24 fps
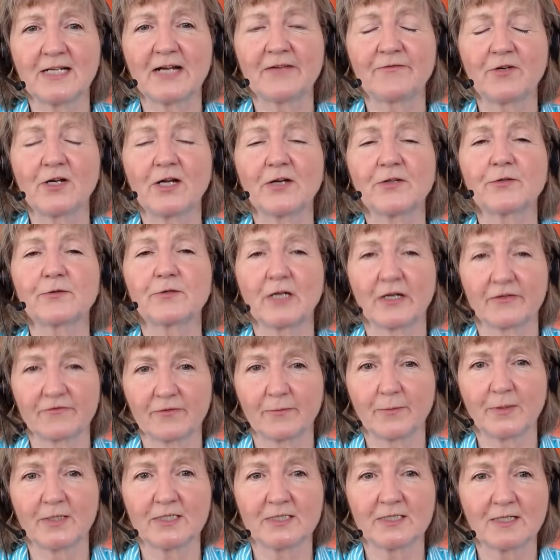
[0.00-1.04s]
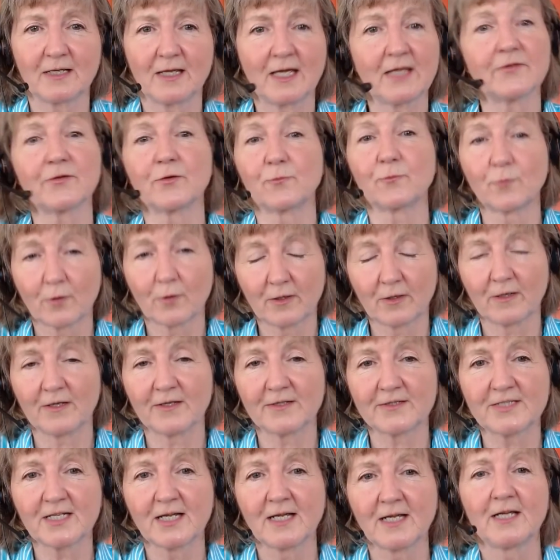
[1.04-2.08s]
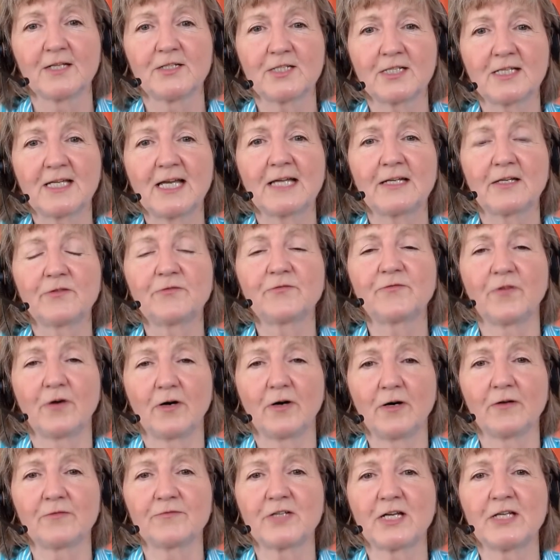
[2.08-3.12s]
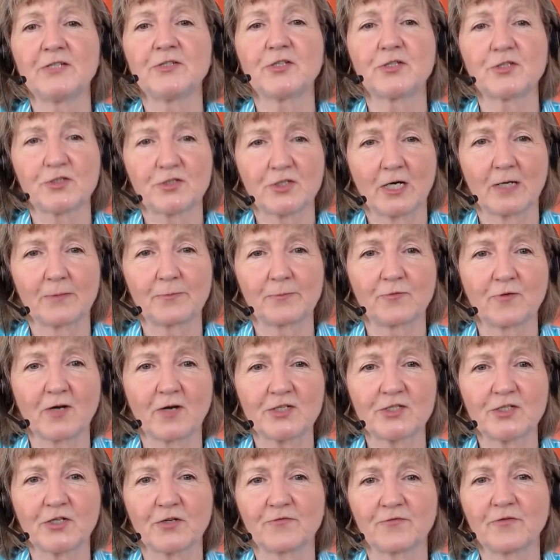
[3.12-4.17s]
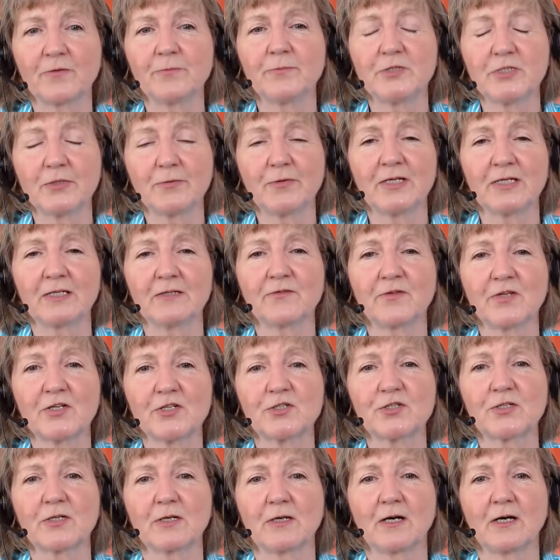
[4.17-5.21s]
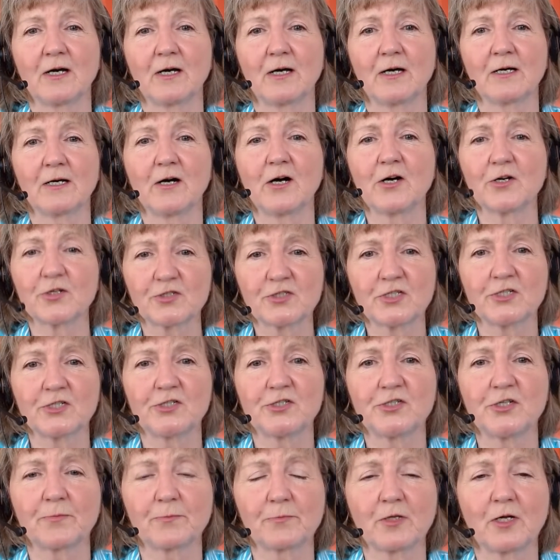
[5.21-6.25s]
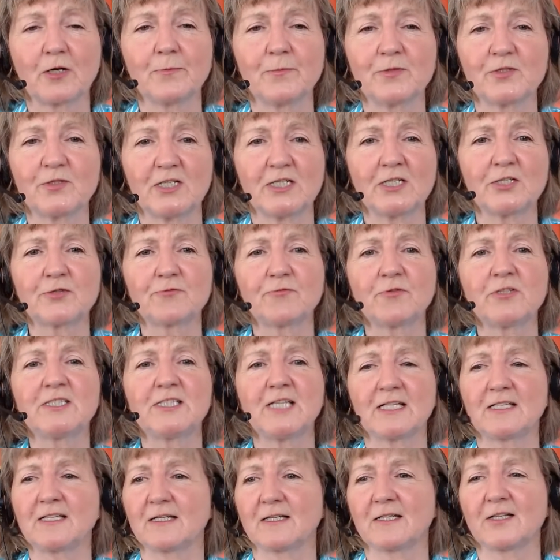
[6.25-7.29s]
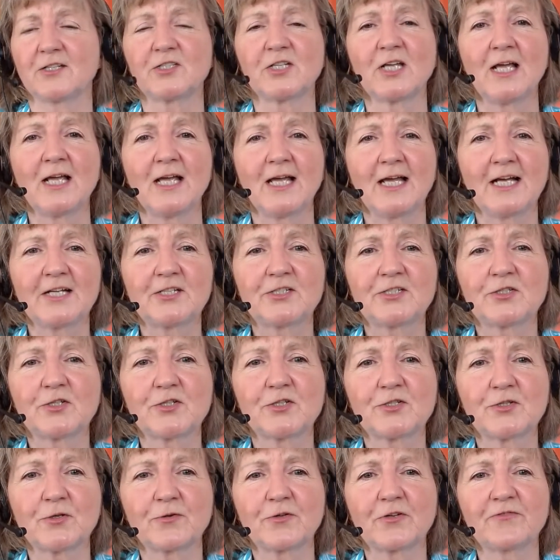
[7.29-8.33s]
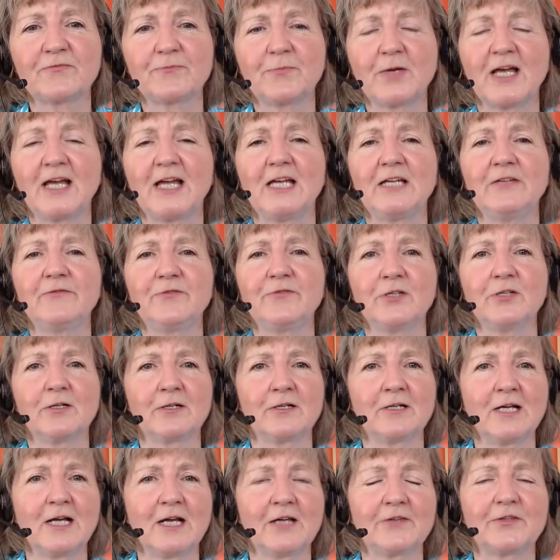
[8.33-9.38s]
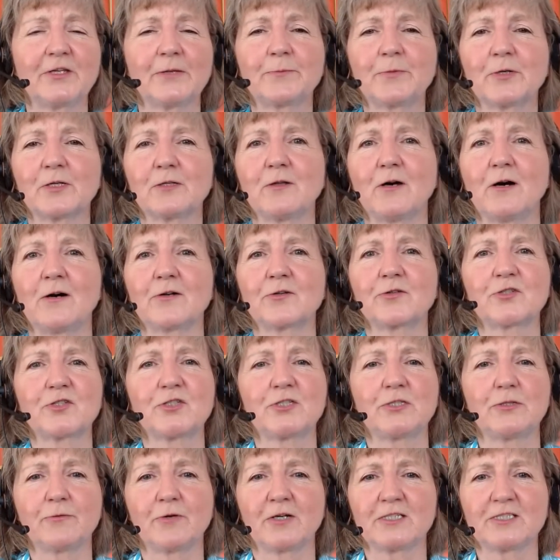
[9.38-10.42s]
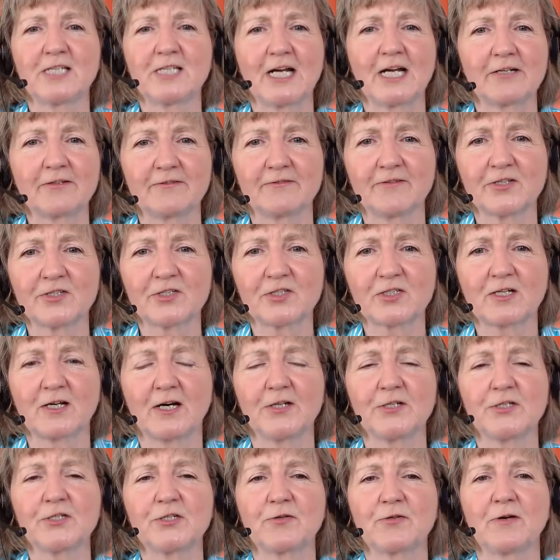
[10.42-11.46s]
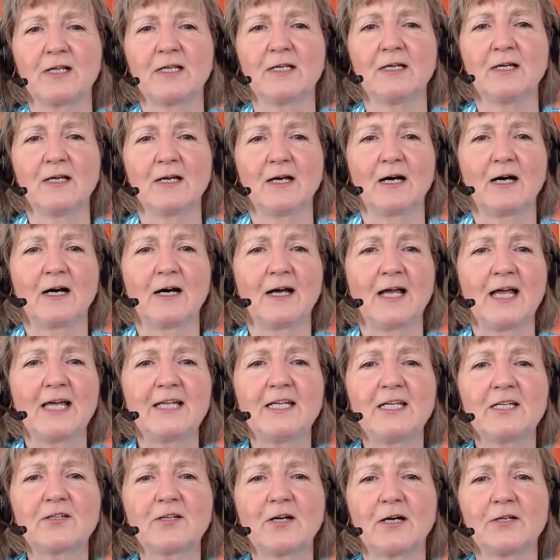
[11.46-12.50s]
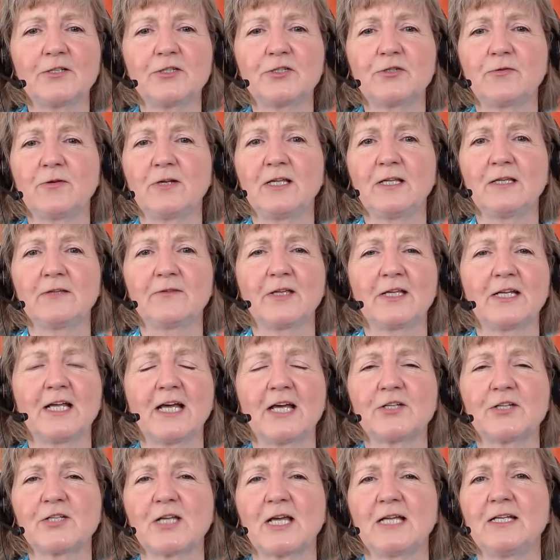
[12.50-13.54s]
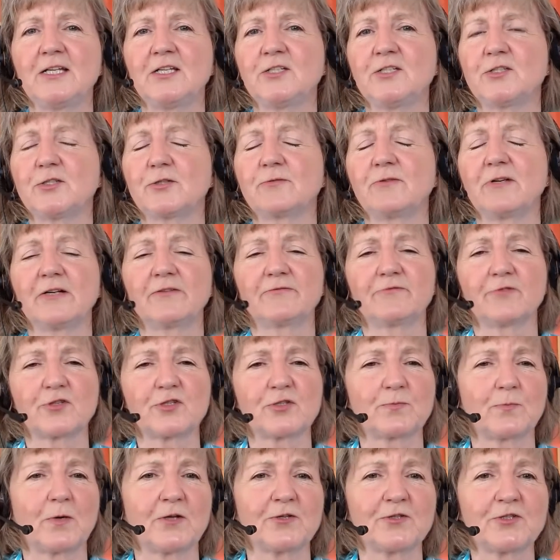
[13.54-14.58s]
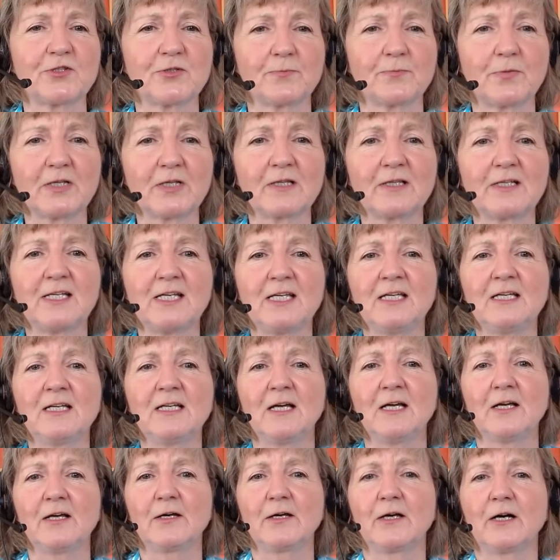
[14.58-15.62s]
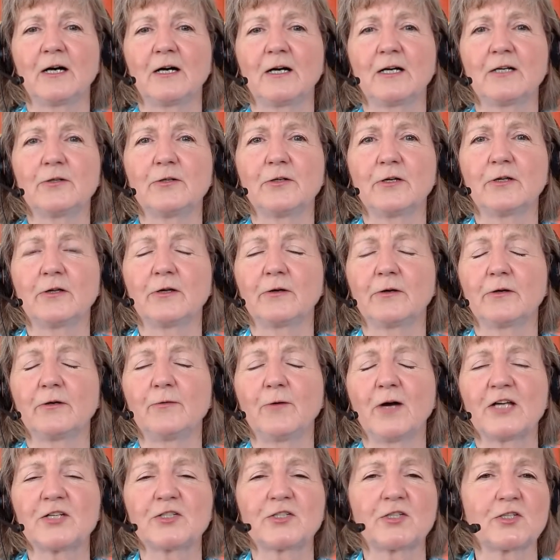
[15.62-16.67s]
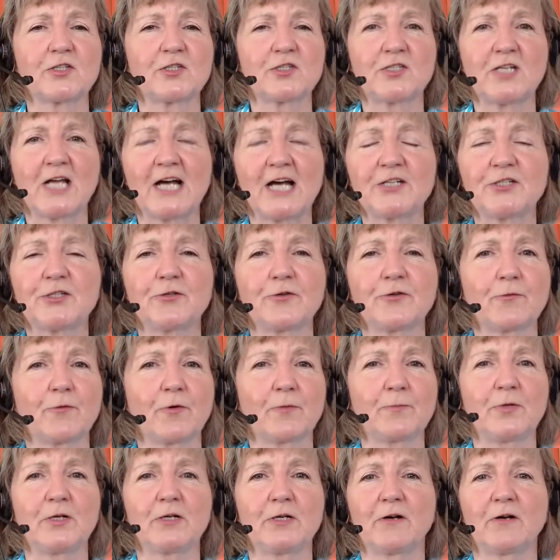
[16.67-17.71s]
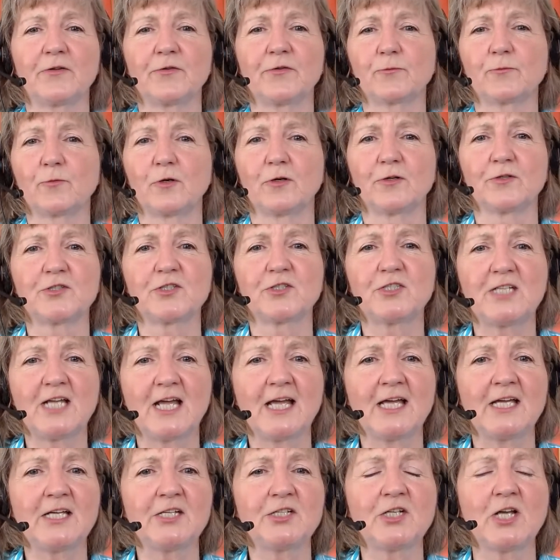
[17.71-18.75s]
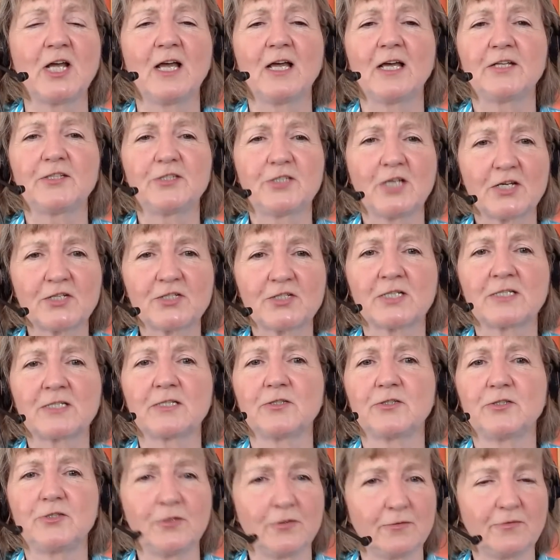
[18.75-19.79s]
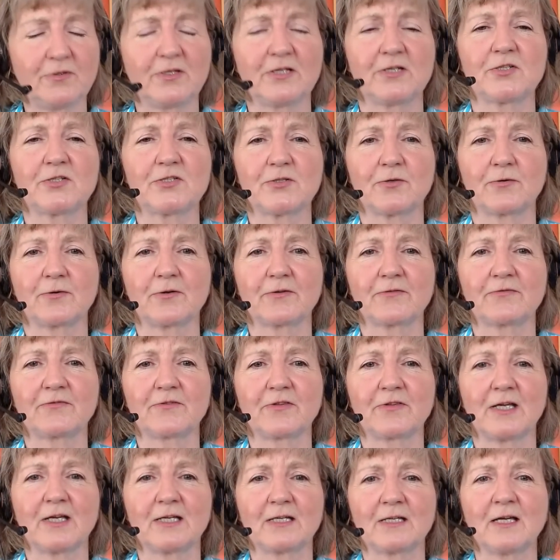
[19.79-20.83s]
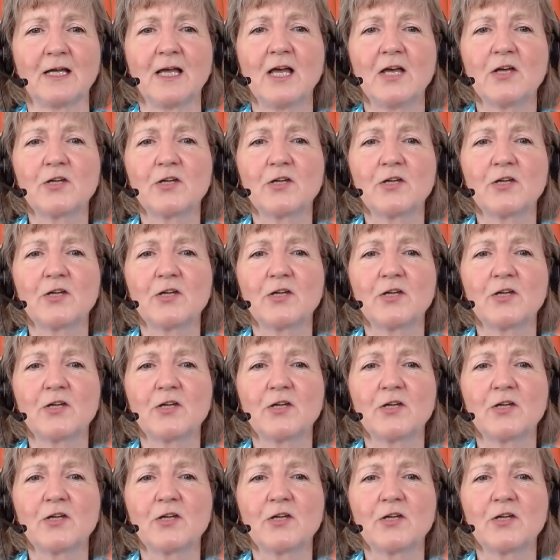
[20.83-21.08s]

and every other government in the world to get involved and to stop Russia from doing this uh, hostage diplomacy. It's ridiculous. It's the sort of behavior that belongs to a terrorist country. Uh, any country that has any degree of responsibility, uh, who has the stature to appear on the world stage, doesn't do this sort of thing.